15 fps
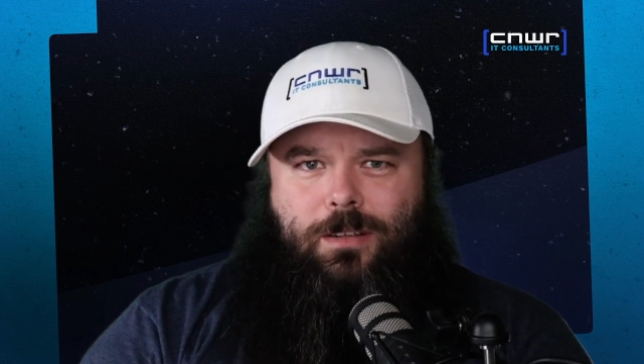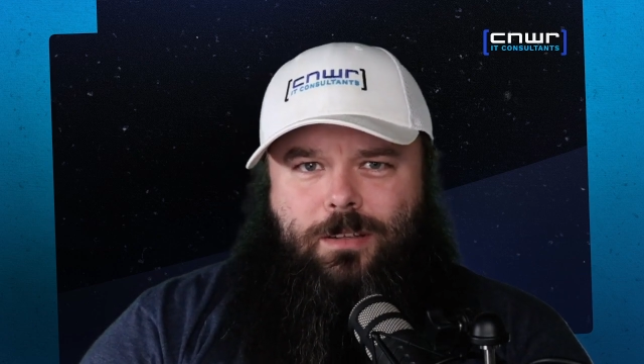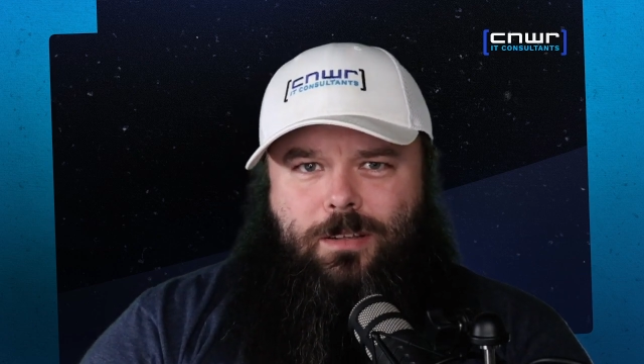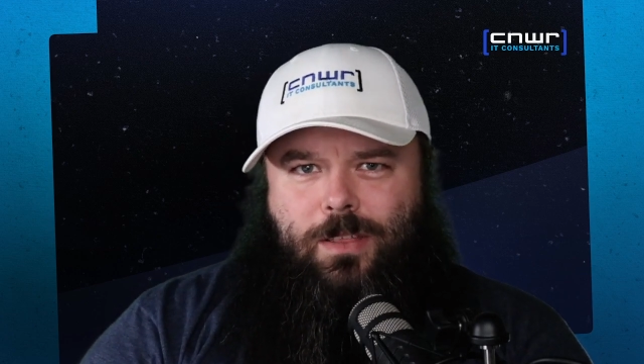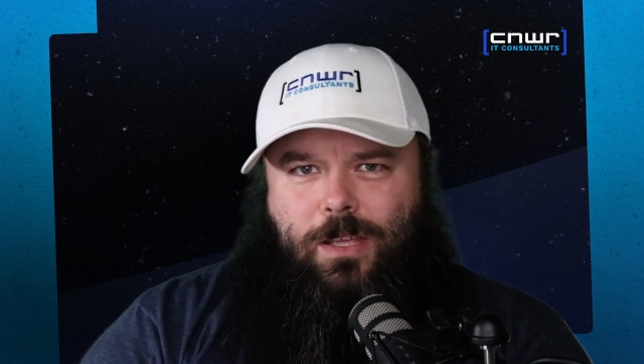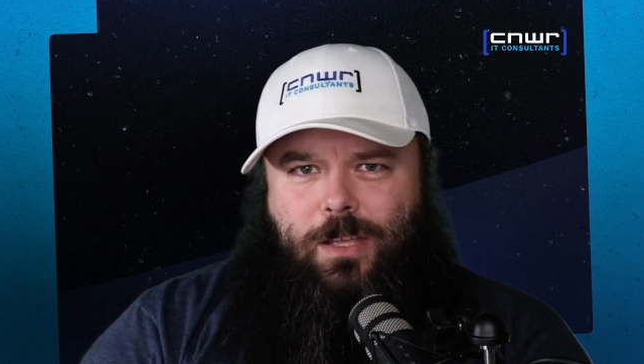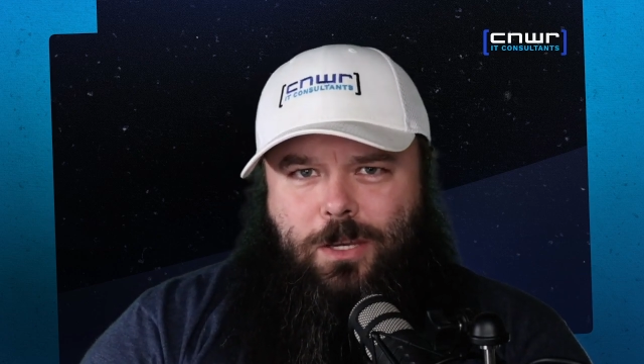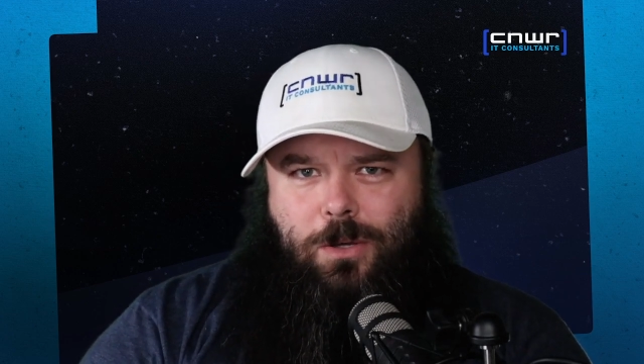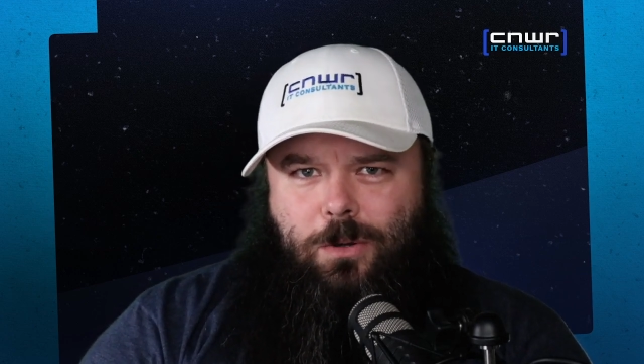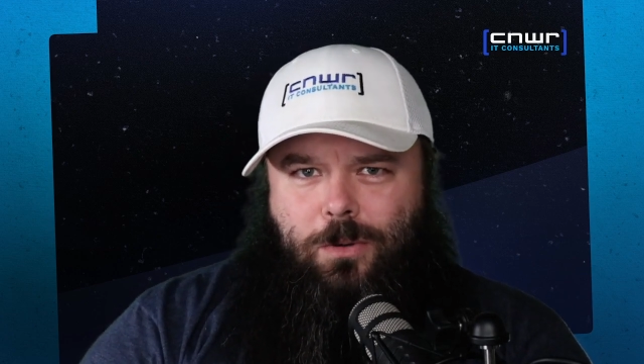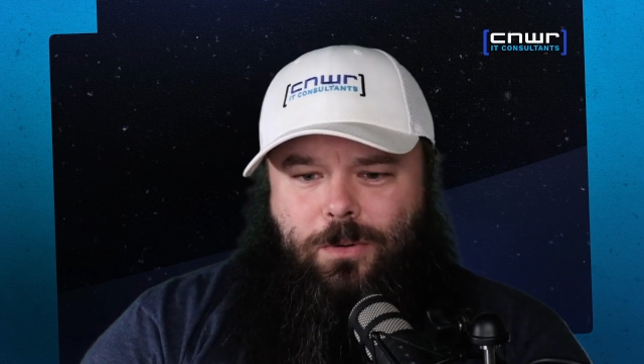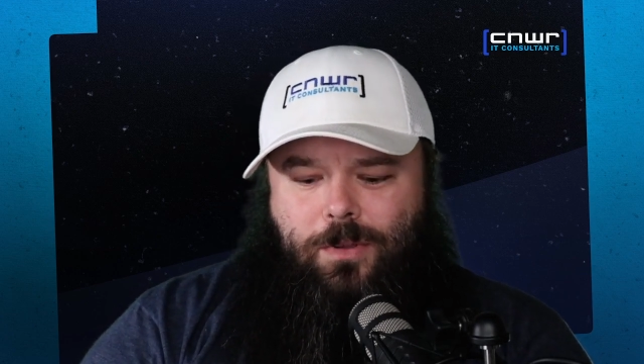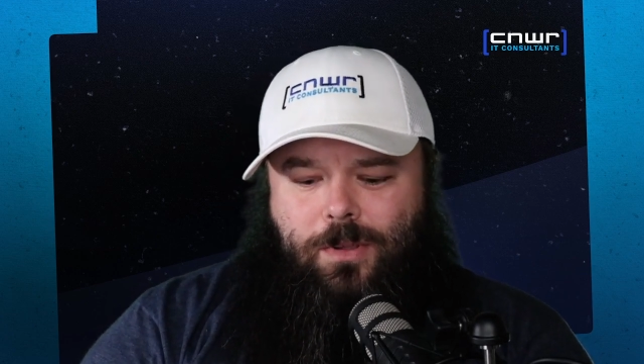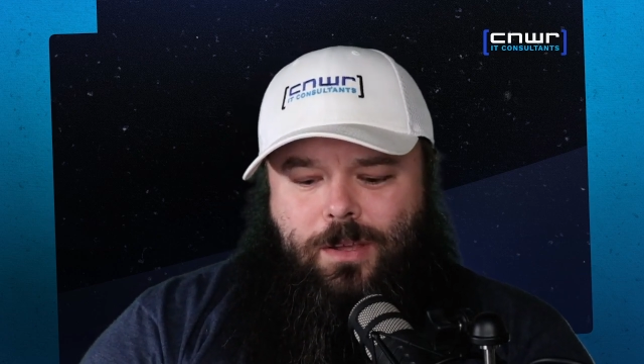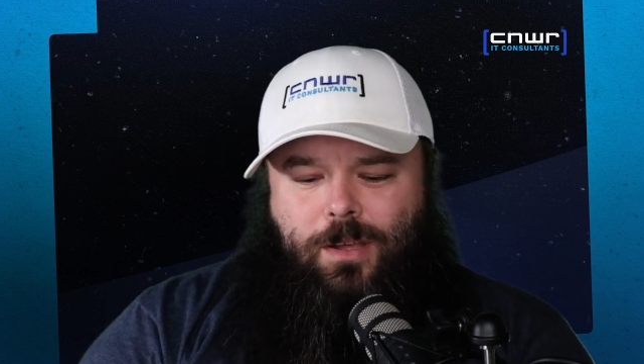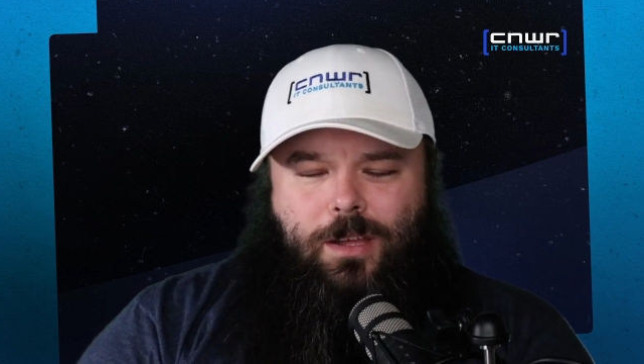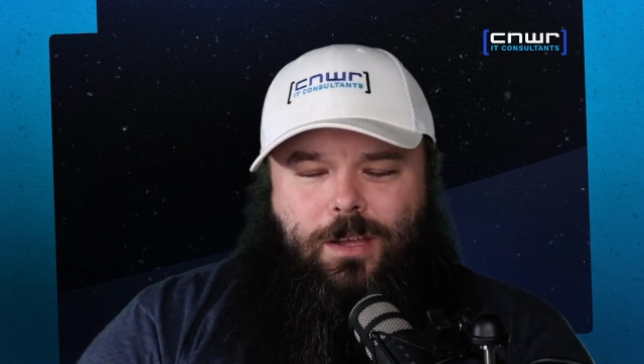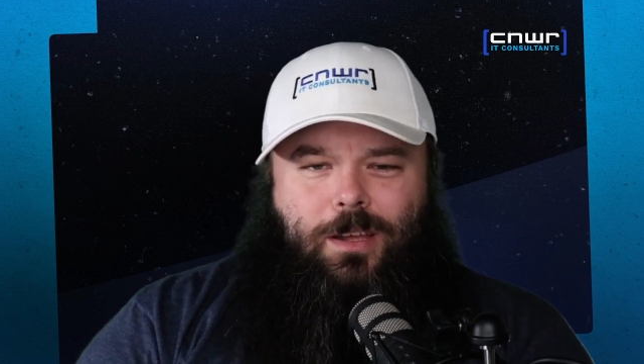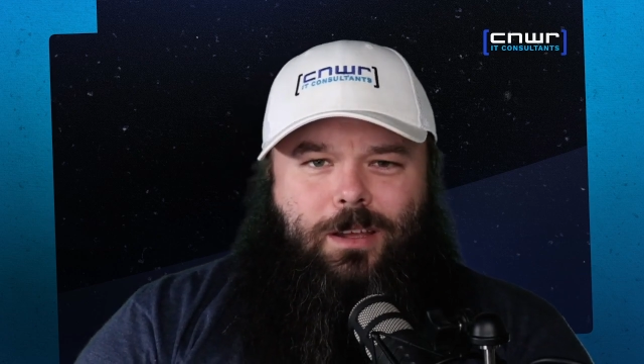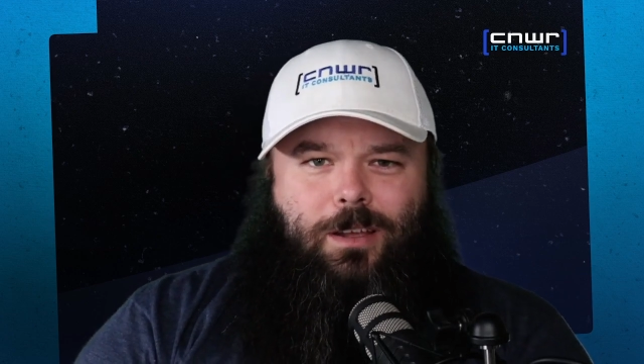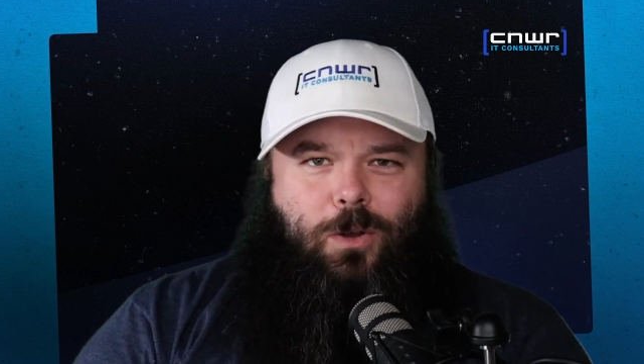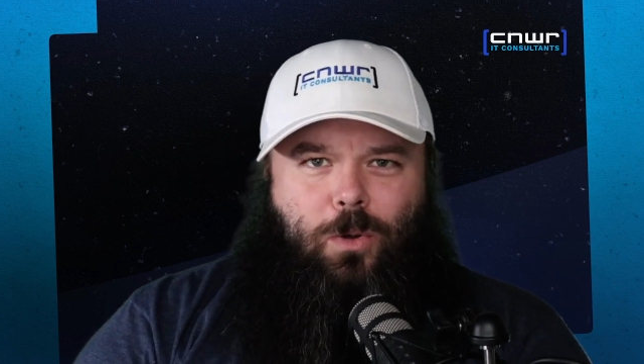If they do,
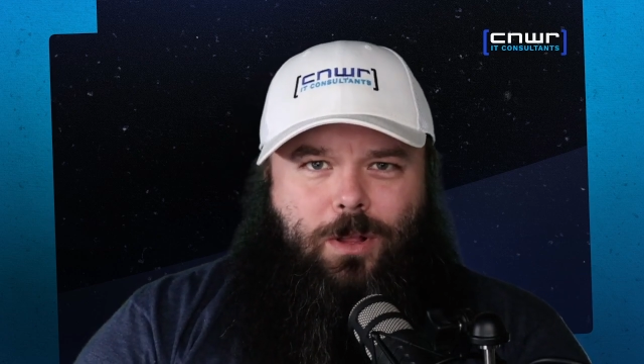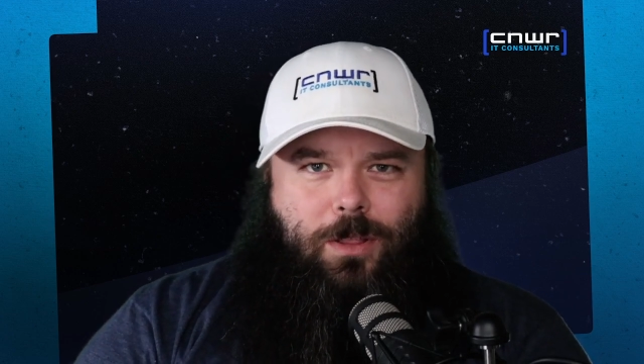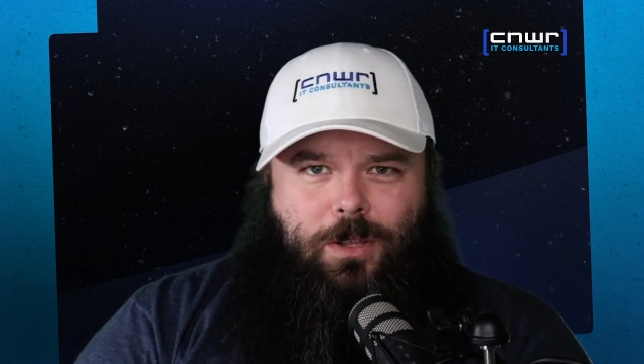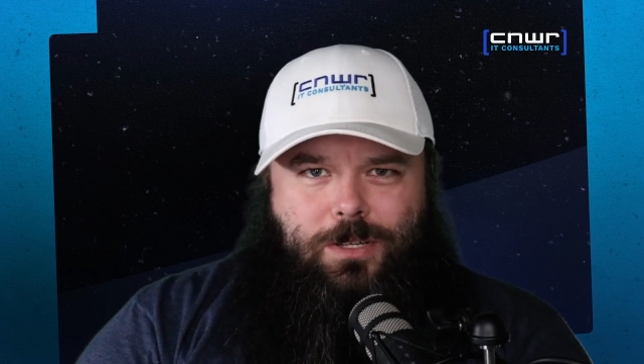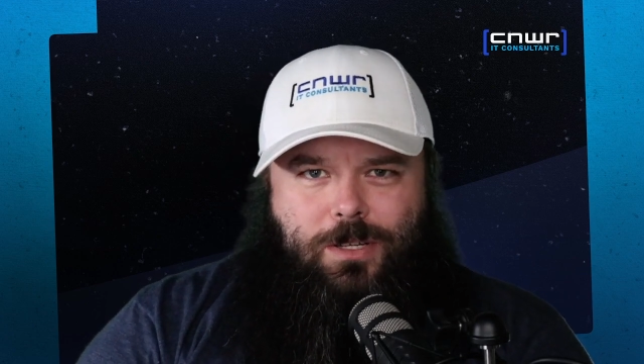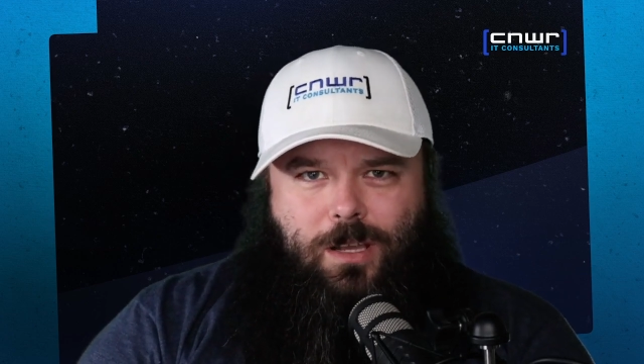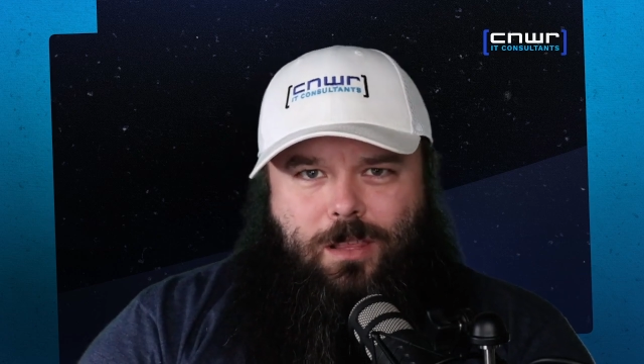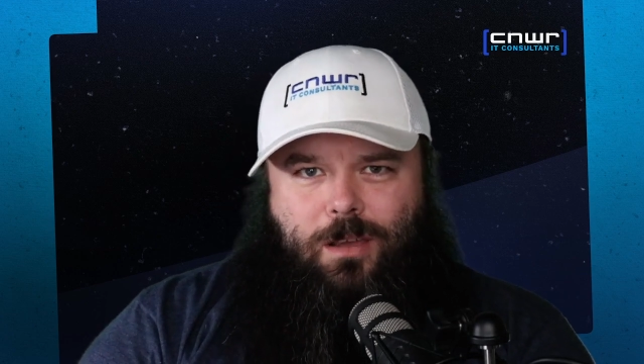quickly check the